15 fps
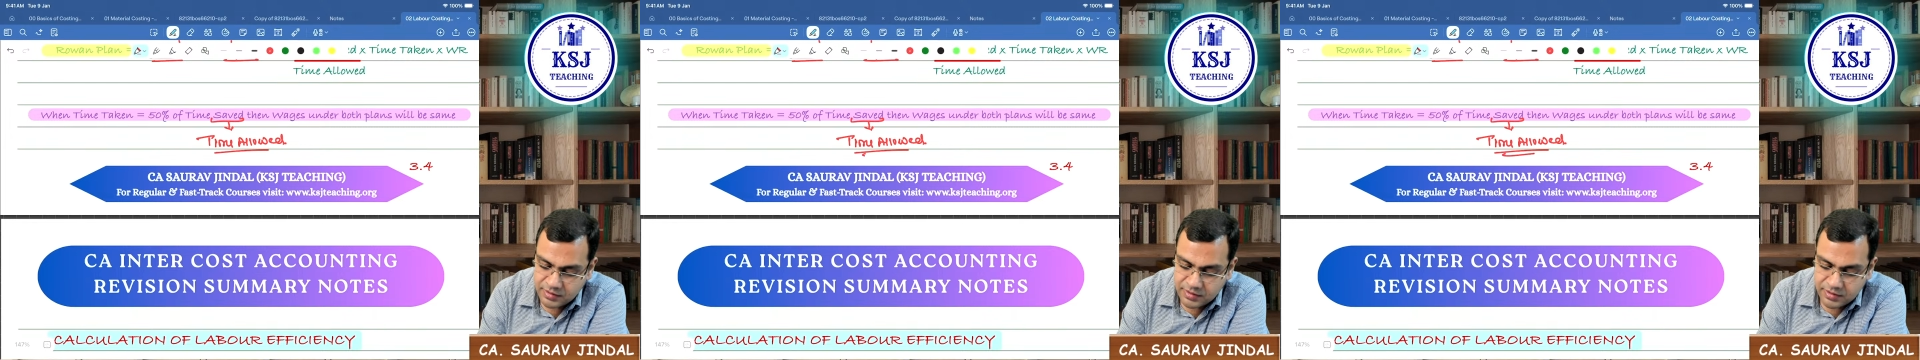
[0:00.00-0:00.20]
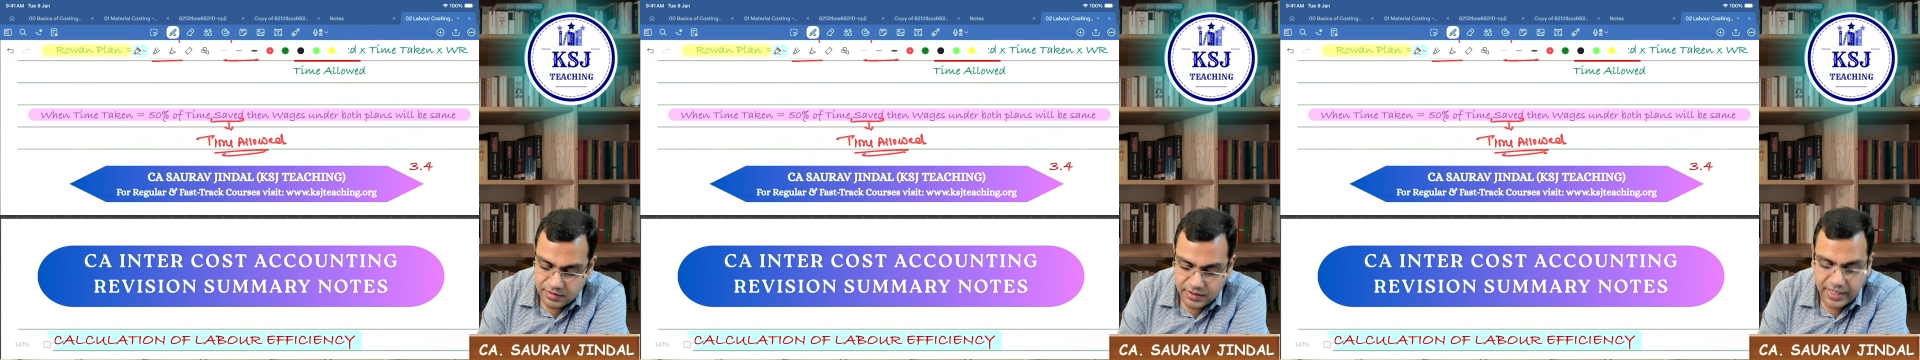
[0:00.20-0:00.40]

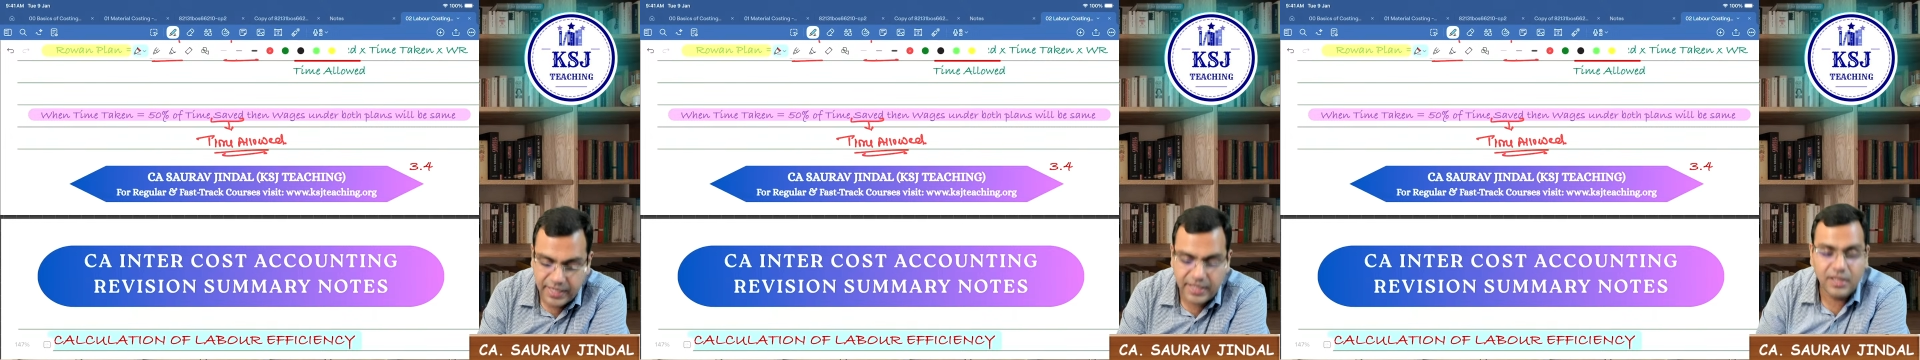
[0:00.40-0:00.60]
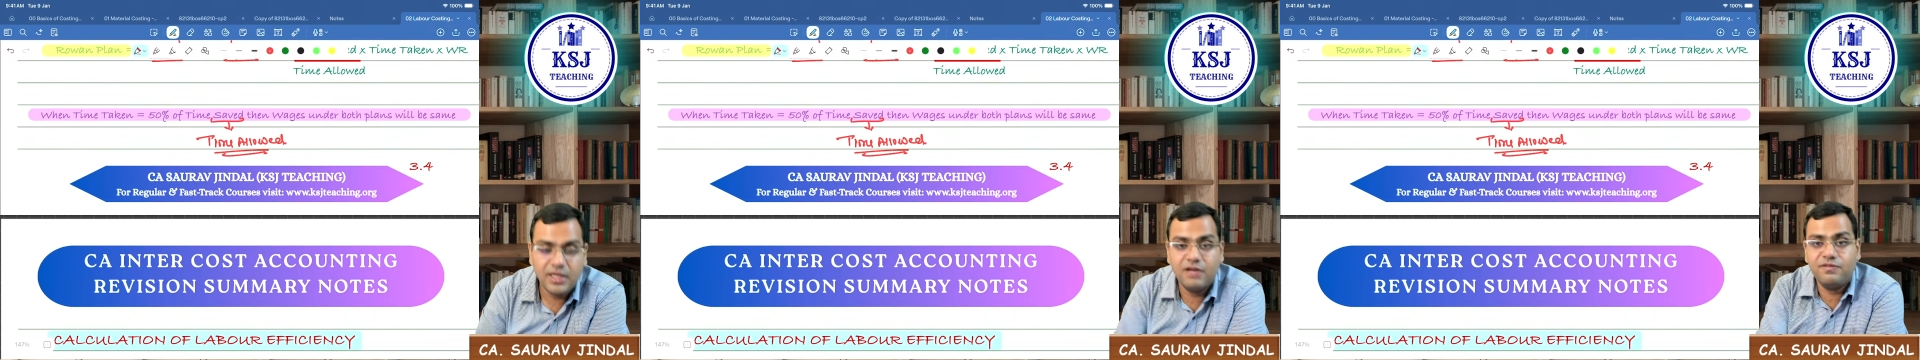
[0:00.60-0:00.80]

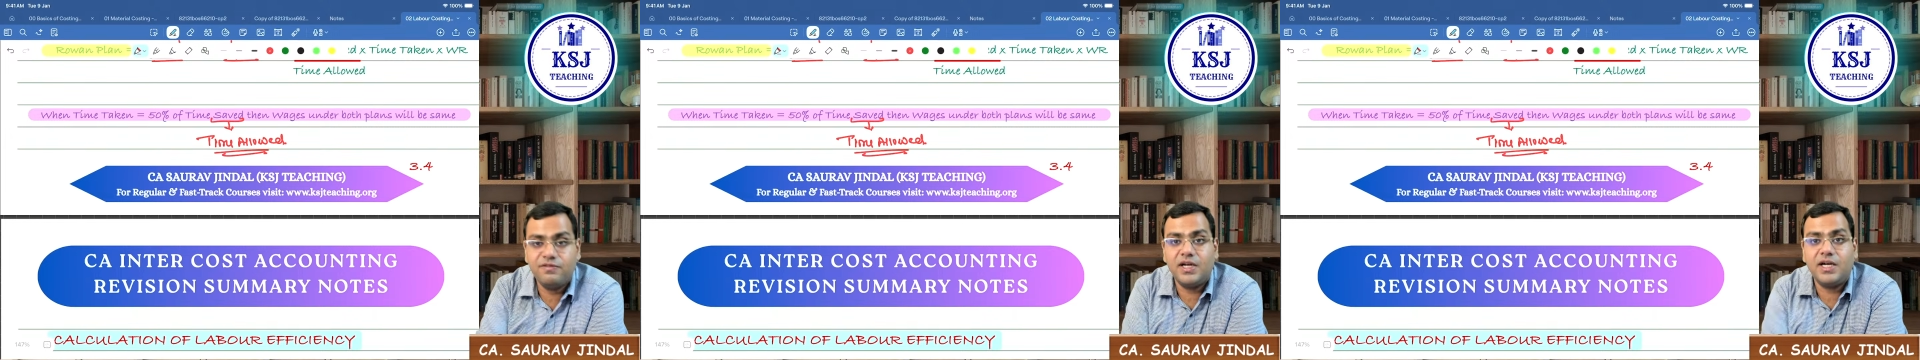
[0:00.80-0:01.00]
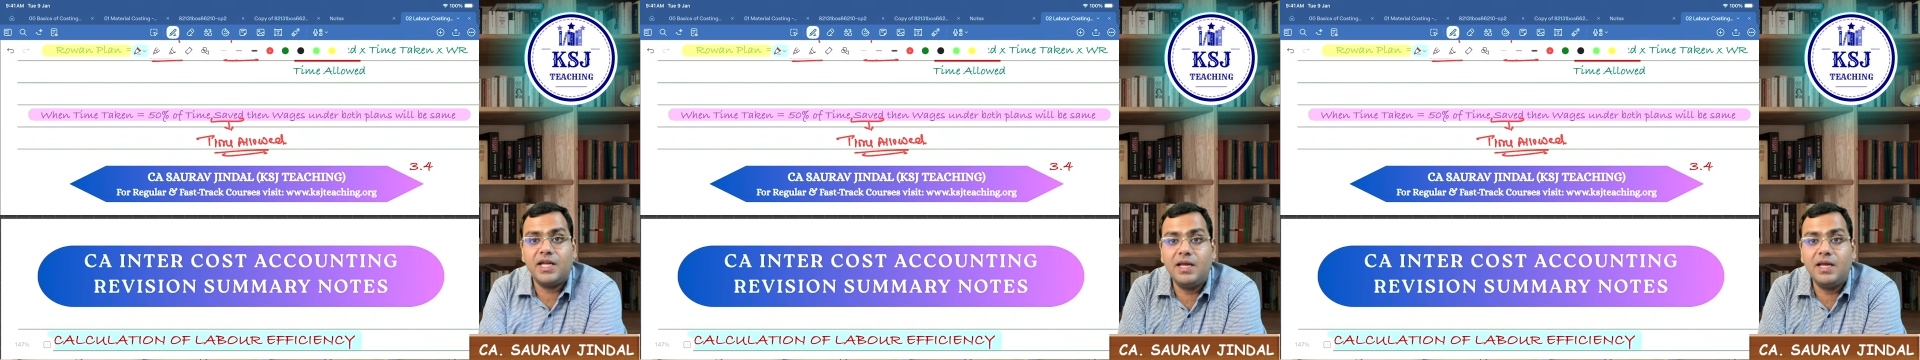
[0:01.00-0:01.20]
Right? If the
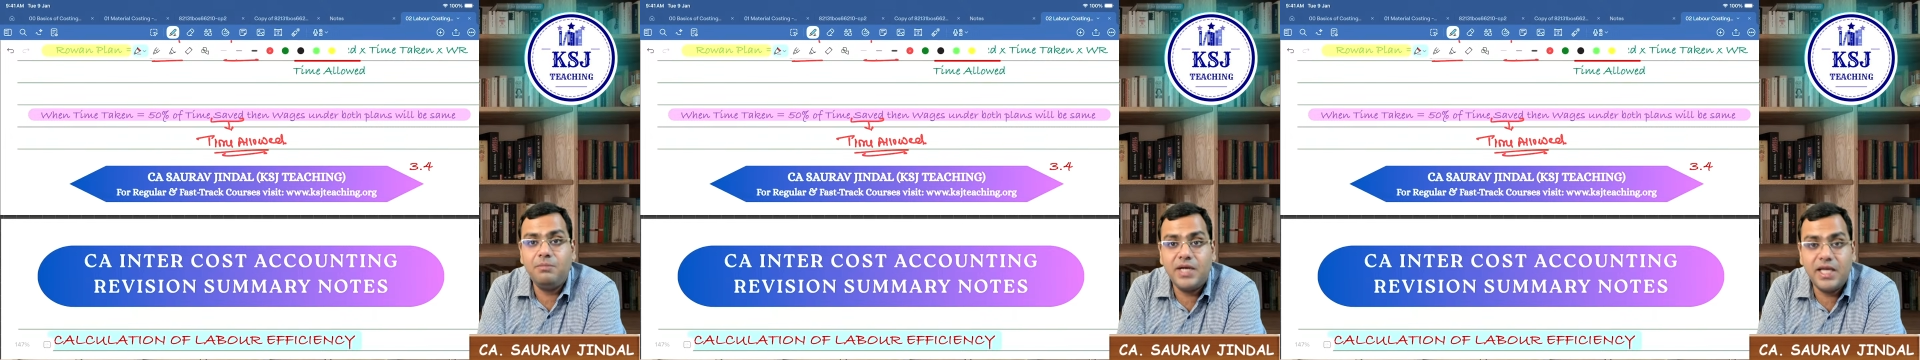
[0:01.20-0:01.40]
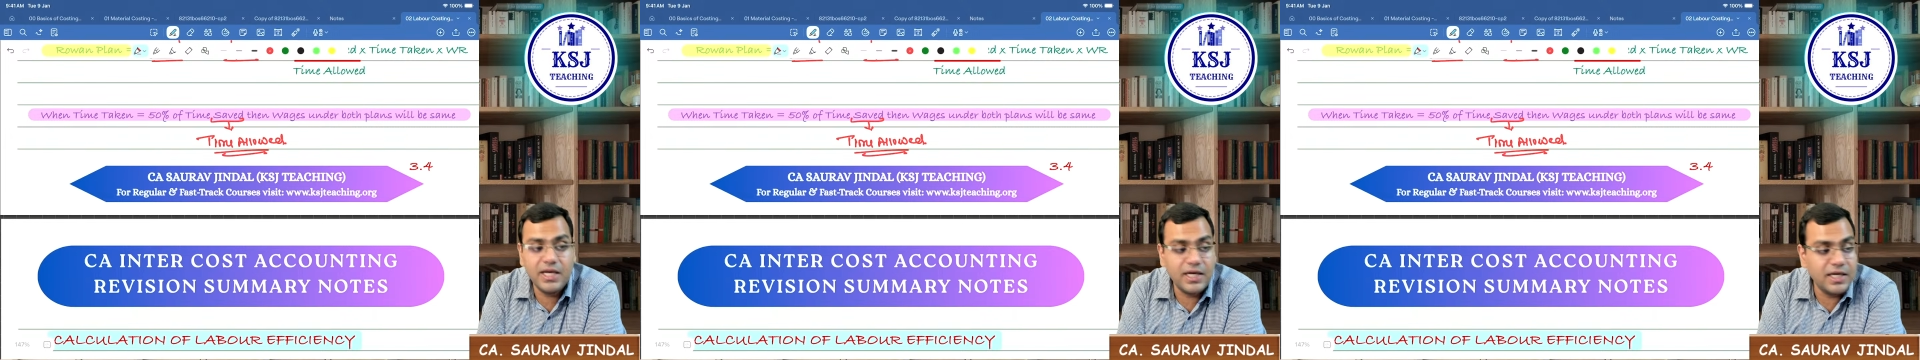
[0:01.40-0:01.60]
time
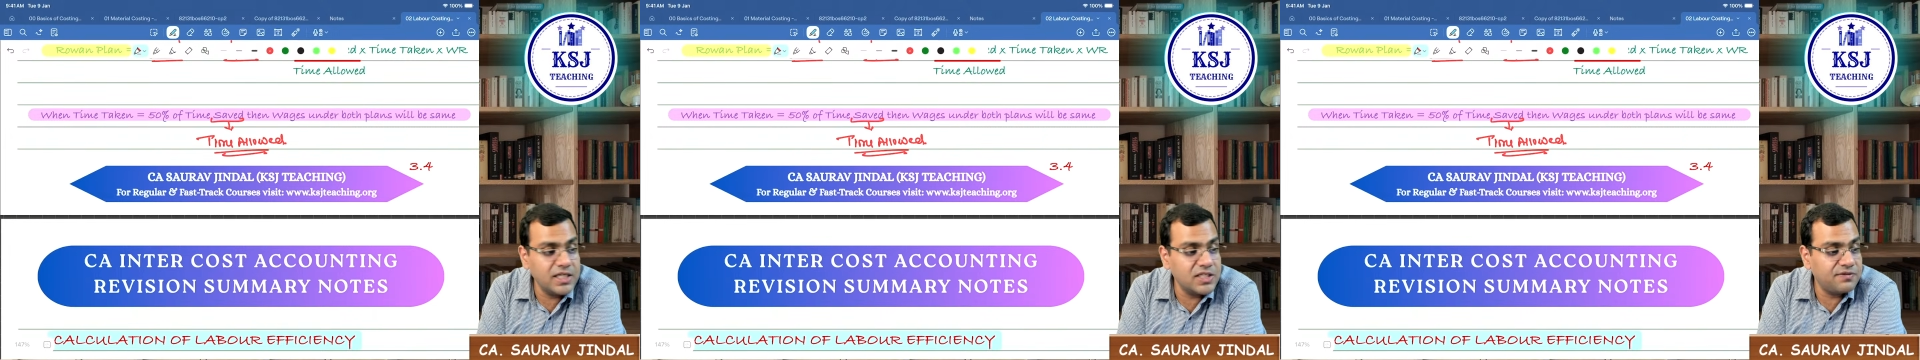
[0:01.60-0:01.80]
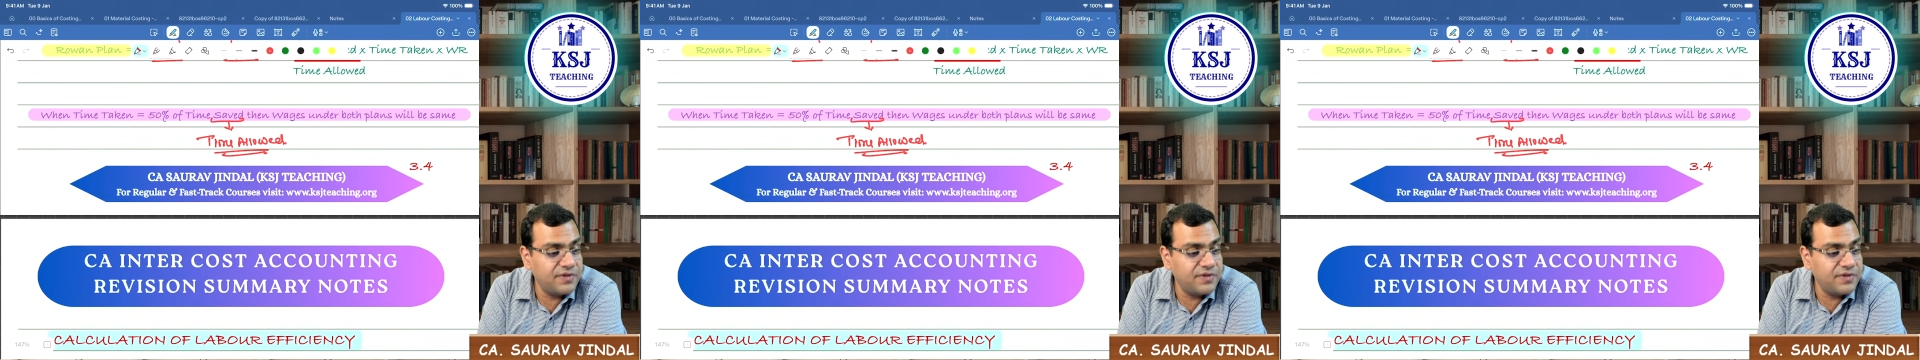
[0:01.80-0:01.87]
taken is